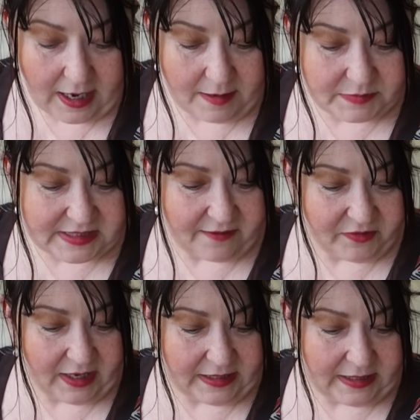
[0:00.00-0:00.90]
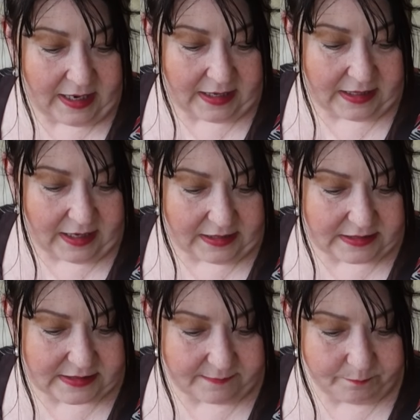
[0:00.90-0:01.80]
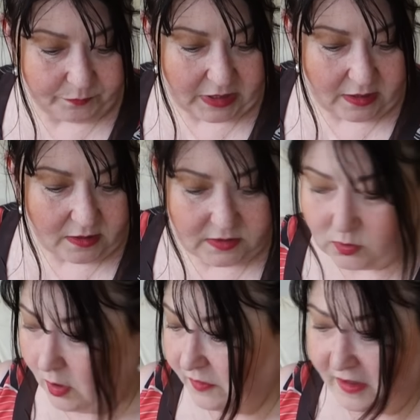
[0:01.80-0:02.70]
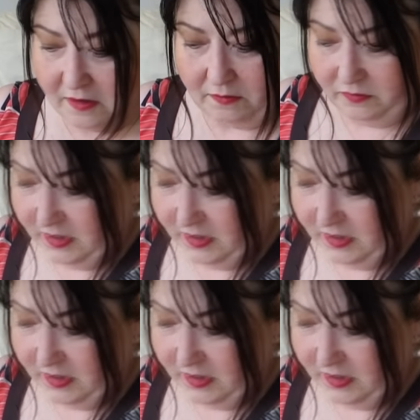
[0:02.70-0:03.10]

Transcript: Um, seven ninety nine, guys. So the,